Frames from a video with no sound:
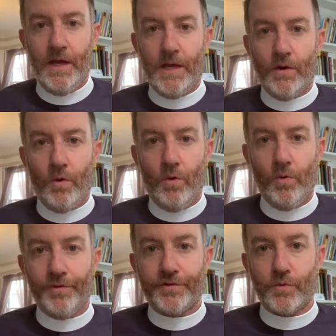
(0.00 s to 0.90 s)
in a
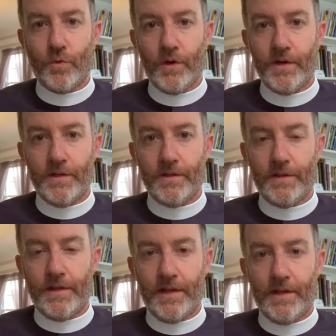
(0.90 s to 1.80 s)
whole story
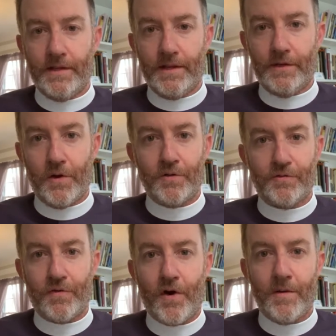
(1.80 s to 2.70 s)
that goes
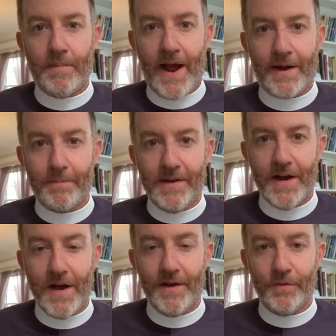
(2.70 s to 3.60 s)
far back
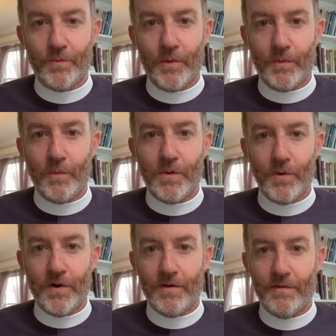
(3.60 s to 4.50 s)
beyond when we
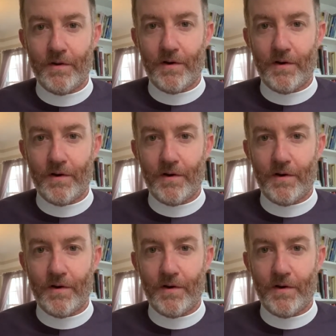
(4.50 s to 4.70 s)
were